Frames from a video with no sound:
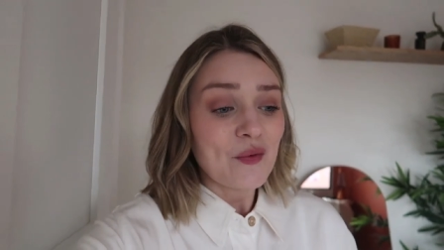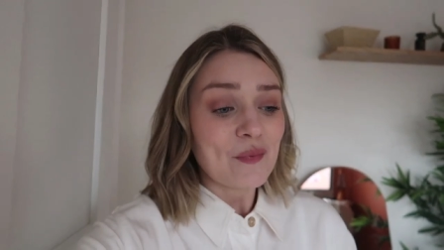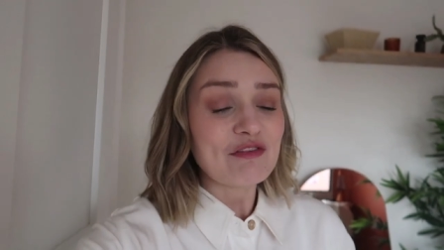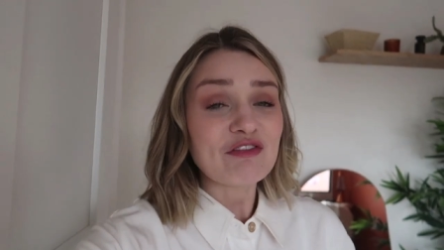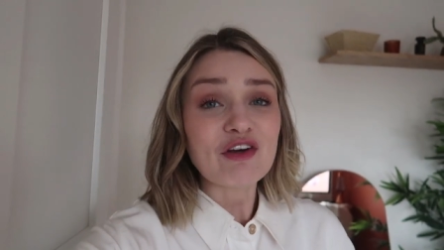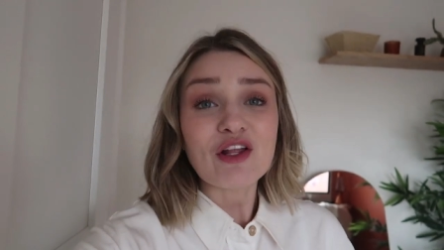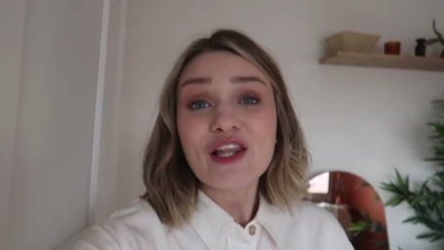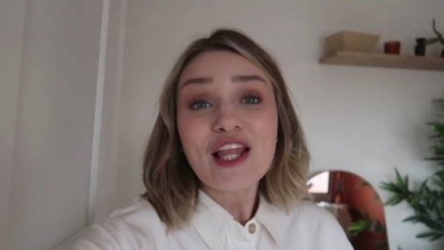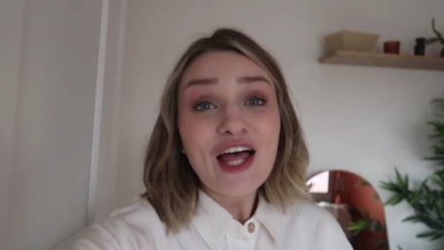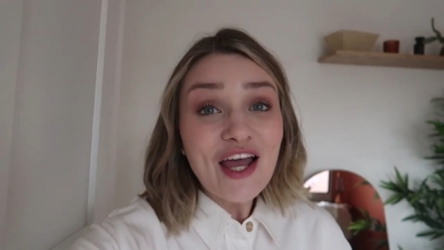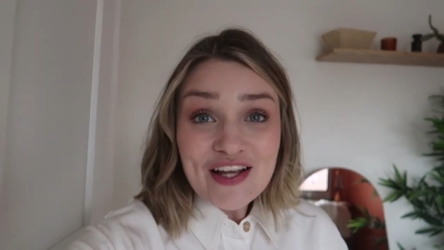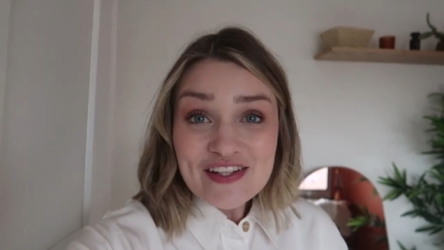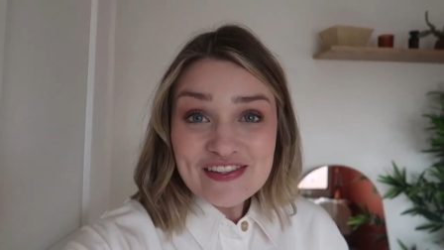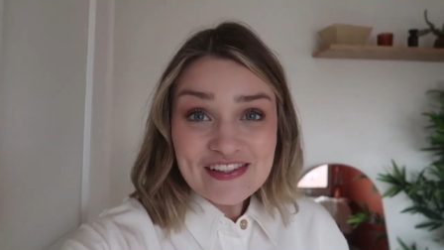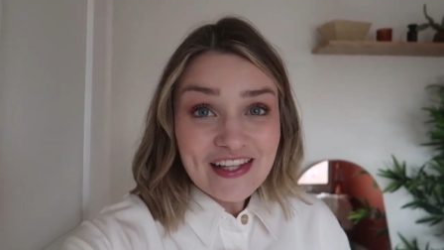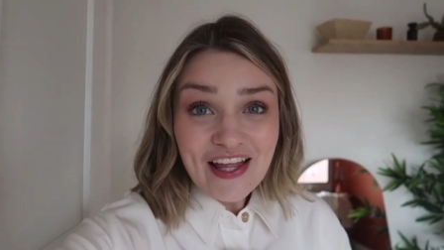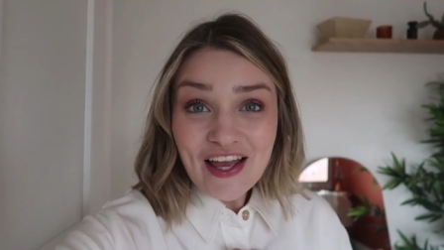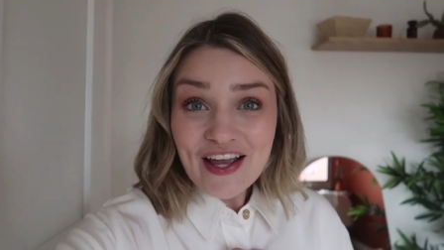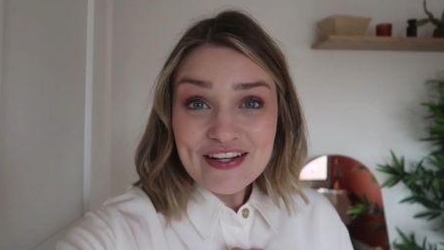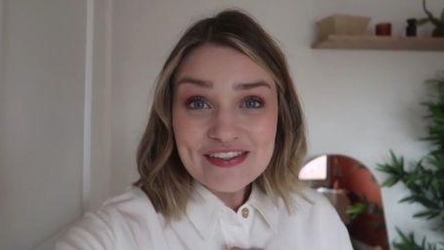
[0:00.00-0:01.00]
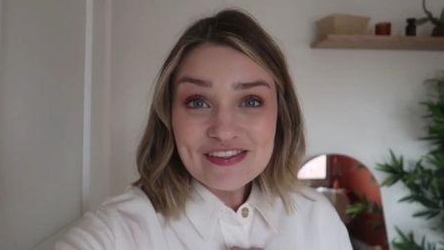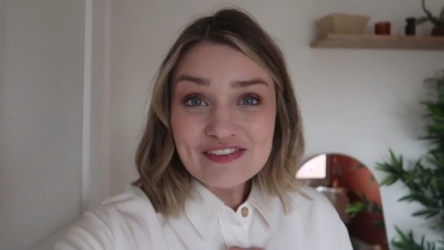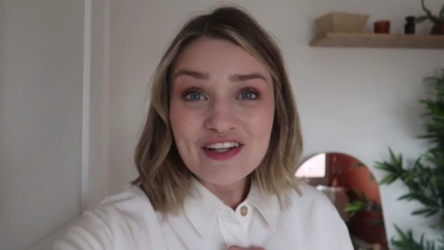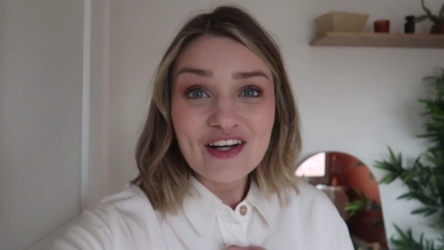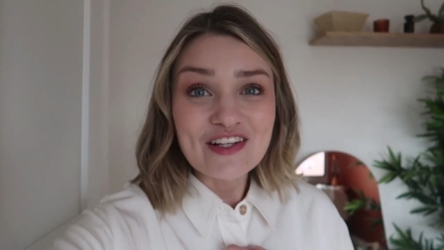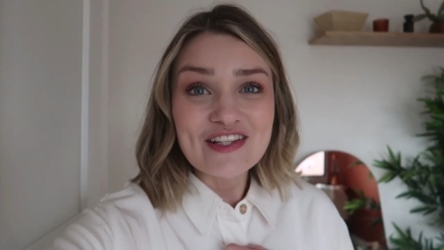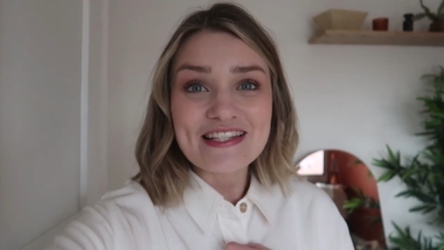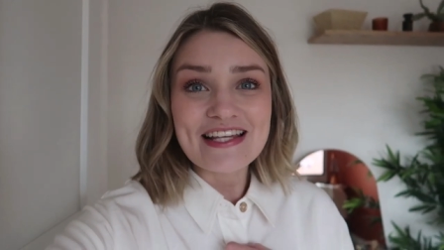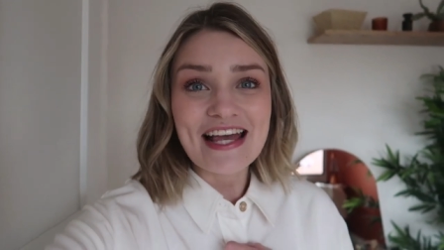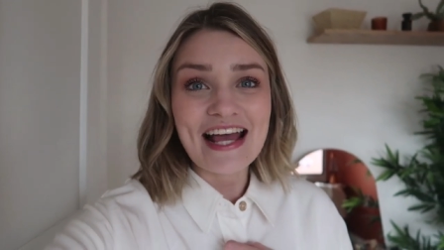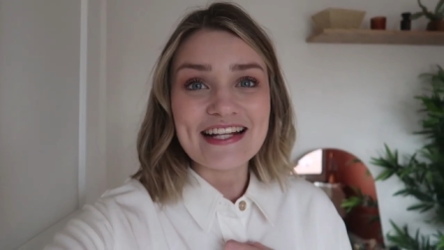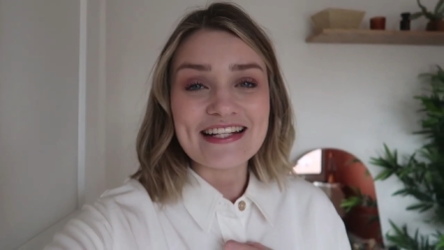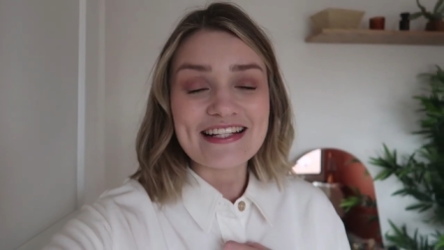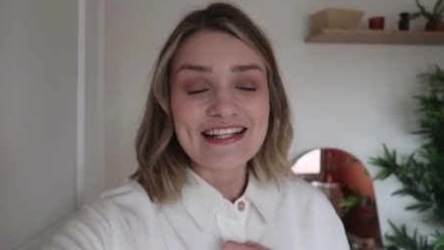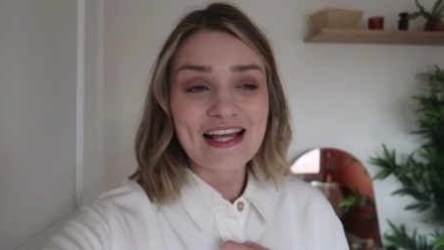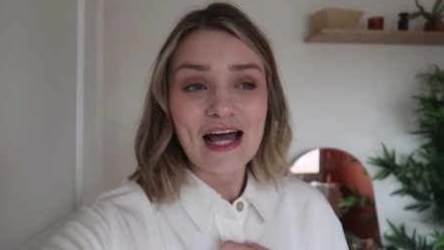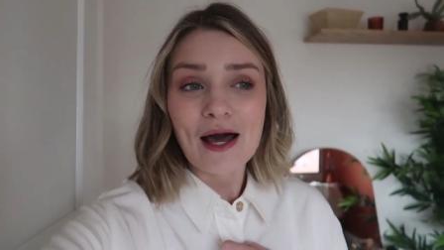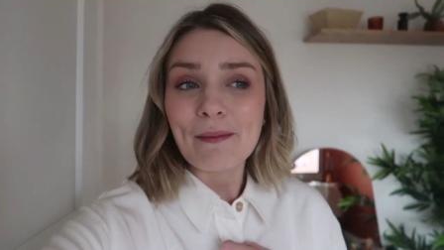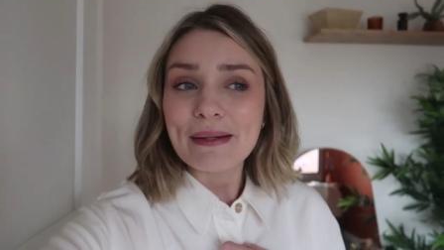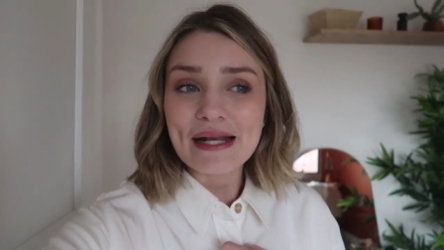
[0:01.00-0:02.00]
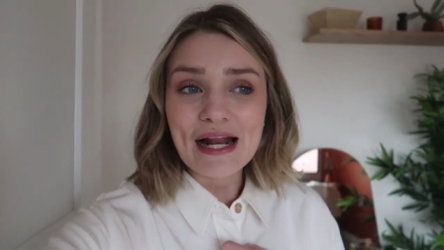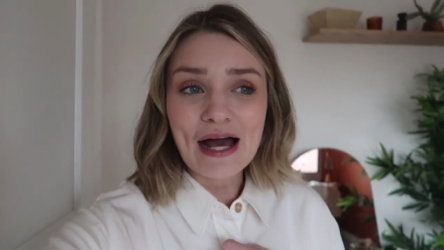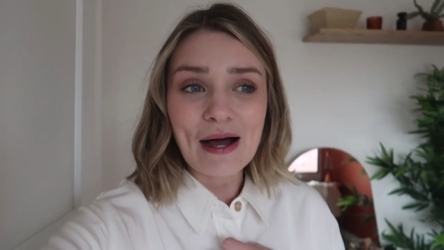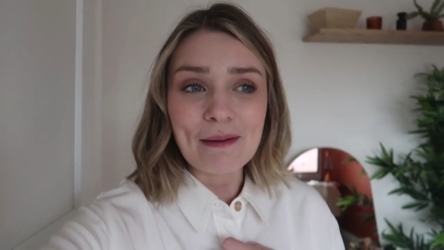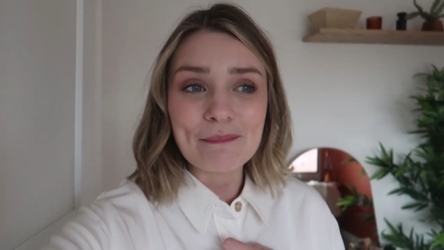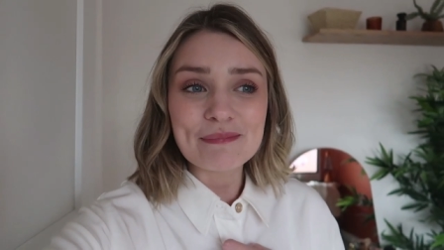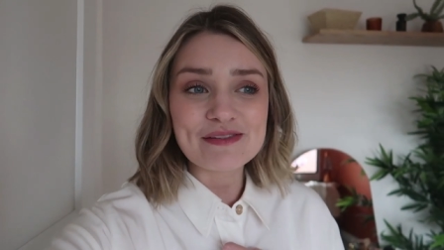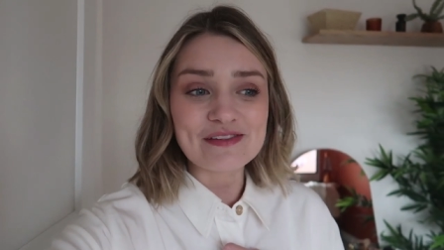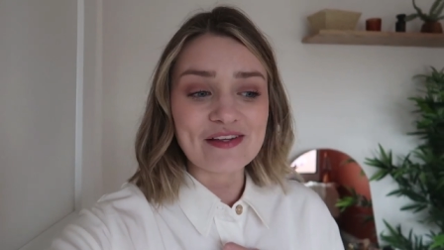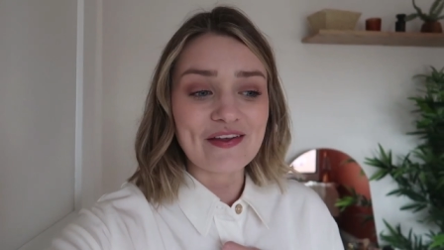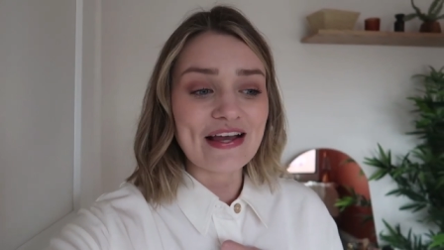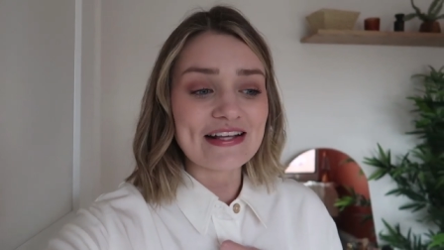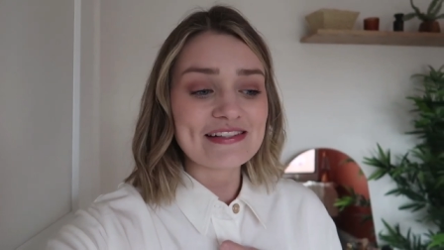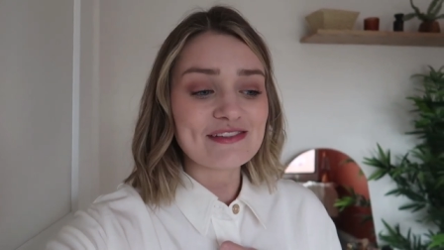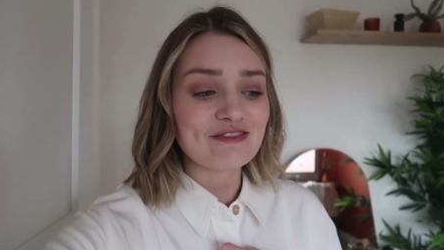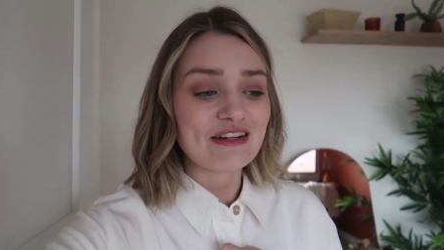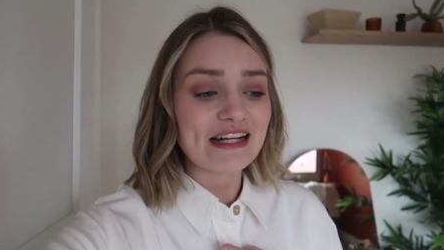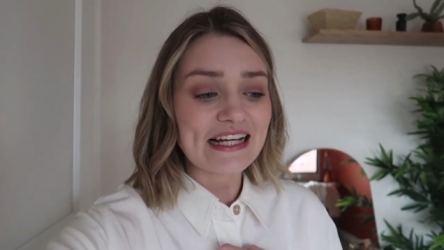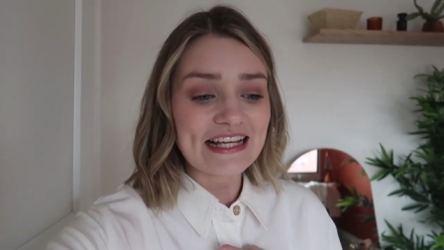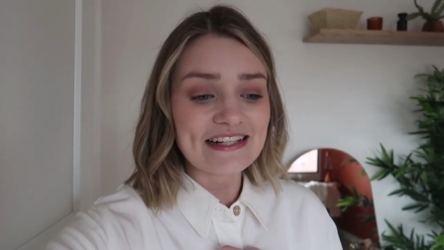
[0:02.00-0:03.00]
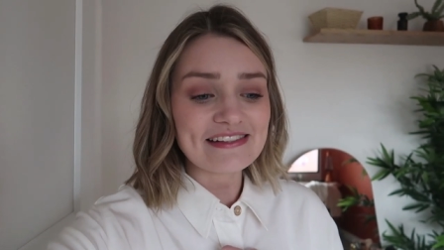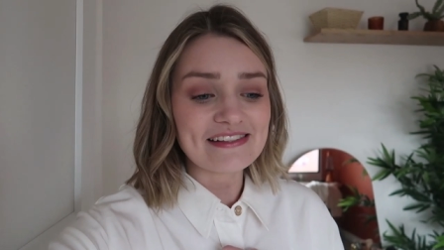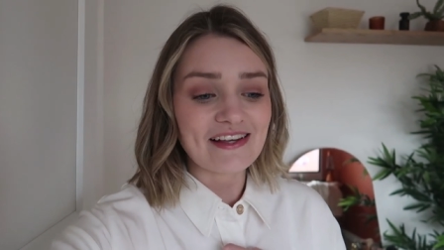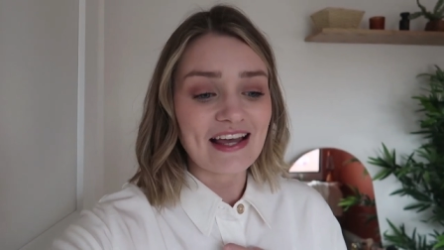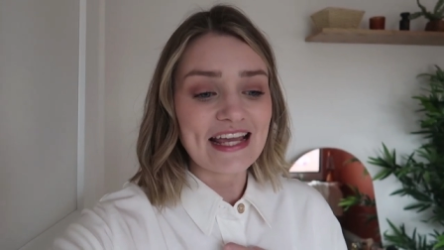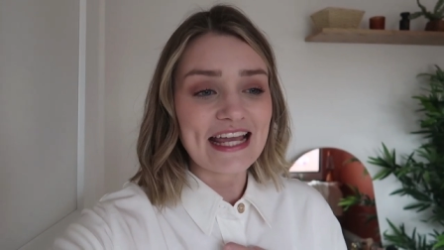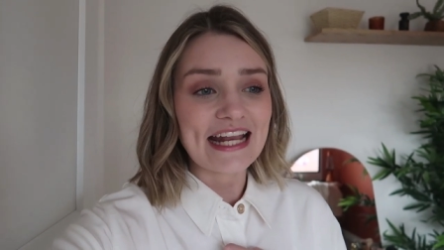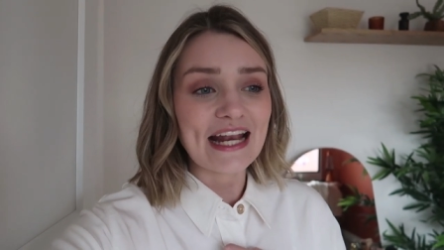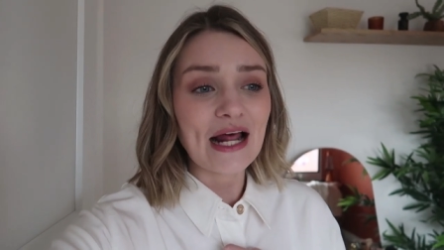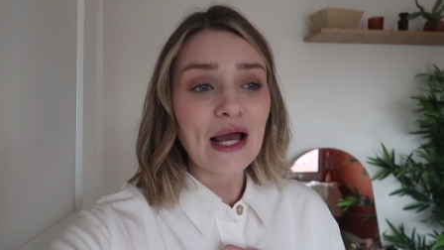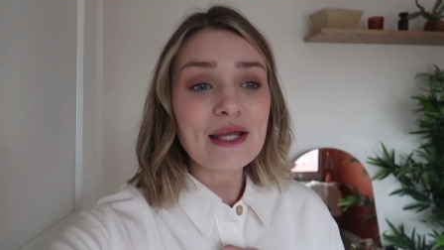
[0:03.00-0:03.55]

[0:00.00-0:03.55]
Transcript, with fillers: we've got loads and loads of content coming up so that's really exciting.